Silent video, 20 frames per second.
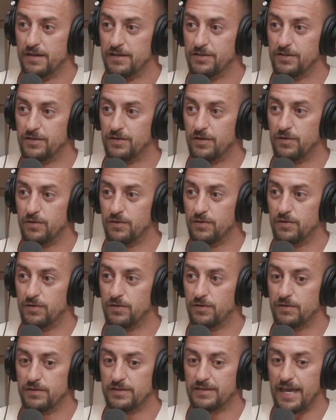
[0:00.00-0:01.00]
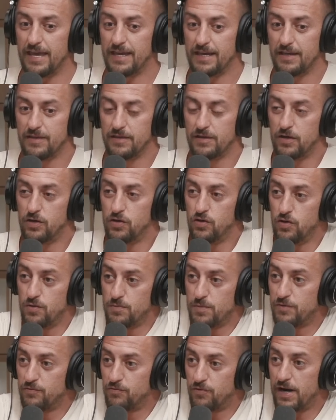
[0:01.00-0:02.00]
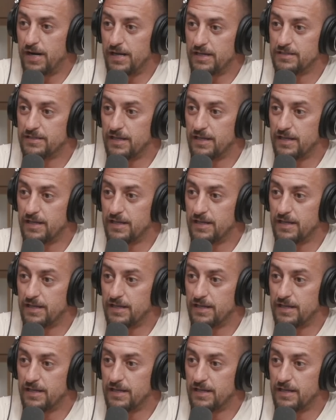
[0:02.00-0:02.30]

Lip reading: you know, taken the human race,